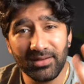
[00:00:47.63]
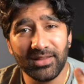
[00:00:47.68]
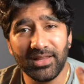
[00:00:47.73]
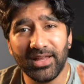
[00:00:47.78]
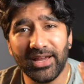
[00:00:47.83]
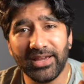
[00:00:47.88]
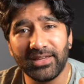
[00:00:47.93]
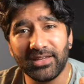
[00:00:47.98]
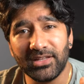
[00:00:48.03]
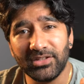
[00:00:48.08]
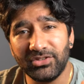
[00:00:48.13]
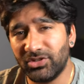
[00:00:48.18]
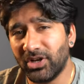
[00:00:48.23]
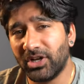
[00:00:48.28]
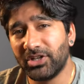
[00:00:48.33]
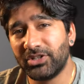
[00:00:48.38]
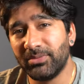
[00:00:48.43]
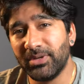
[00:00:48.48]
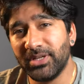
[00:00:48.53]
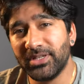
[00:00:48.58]
like
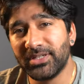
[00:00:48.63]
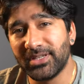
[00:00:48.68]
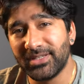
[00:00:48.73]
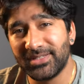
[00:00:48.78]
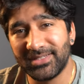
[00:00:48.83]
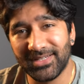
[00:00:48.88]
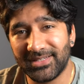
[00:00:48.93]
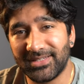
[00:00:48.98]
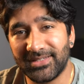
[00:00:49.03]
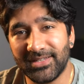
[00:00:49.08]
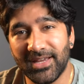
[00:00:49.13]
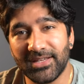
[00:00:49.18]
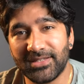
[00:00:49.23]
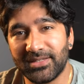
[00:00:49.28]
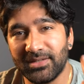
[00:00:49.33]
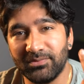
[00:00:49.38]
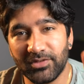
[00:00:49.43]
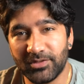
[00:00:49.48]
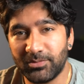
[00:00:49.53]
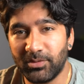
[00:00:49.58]
judgment,
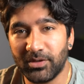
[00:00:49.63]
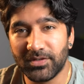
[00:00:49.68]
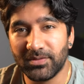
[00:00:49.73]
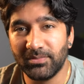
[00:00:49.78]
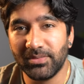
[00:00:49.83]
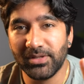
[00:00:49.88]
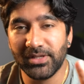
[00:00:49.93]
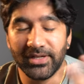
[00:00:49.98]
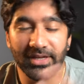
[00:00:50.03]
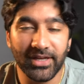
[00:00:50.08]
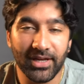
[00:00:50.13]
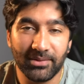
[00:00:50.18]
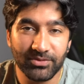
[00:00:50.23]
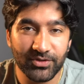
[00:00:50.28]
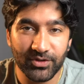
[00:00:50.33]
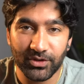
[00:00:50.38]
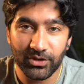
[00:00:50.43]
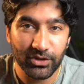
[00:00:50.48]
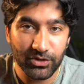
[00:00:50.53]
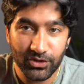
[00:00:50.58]
success, and responsibility. I'm
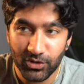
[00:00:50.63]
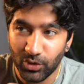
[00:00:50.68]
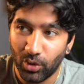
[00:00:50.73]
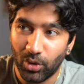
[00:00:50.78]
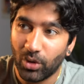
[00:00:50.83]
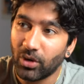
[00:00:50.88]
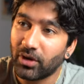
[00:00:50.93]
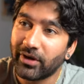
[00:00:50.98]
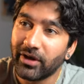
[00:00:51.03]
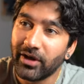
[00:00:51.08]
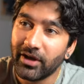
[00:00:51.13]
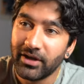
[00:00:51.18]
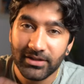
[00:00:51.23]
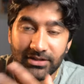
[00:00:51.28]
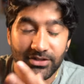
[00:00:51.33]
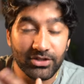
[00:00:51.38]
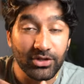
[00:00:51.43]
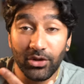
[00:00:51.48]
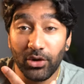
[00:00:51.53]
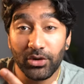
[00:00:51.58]
just gonna talk
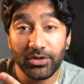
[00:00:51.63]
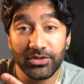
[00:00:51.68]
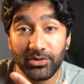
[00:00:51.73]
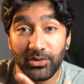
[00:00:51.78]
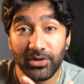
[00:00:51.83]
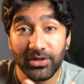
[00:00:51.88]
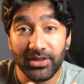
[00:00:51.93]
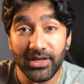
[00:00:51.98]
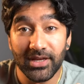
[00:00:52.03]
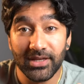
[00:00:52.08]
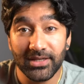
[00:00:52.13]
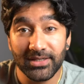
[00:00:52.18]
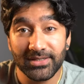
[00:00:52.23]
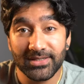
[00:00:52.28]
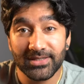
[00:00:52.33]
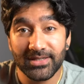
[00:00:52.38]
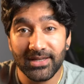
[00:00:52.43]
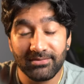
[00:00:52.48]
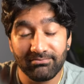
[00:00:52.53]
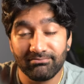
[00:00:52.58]
to those three
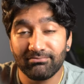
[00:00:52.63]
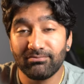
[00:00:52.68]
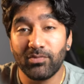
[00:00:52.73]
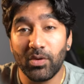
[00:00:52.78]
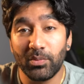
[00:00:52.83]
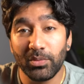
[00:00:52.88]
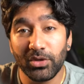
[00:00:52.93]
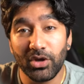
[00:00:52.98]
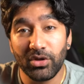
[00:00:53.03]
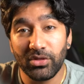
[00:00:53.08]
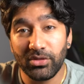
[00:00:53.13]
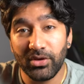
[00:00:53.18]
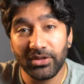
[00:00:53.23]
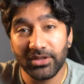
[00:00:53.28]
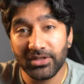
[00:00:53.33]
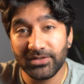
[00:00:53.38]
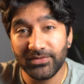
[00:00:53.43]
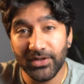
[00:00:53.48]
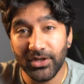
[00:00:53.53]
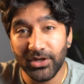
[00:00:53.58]
things when we go
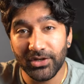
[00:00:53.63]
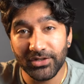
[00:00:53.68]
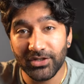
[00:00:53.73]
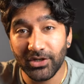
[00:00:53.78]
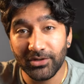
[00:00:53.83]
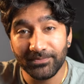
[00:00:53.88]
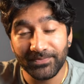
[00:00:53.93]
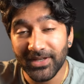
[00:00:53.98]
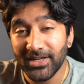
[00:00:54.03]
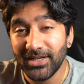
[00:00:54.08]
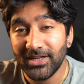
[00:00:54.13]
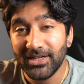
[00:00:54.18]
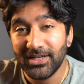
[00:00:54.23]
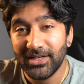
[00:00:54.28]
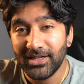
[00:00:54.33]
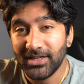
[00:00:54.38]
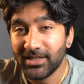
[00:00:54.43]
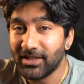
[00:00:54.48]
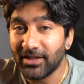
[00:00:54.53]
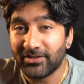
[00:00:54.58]
throughout this video. So
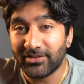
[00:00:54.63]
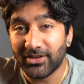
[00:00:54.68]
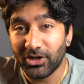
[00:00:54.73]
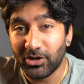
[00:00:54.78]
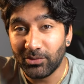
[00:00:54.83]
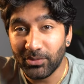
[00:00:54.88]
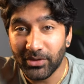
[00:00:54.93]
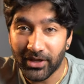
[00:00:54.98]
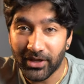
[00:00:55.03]
let's get on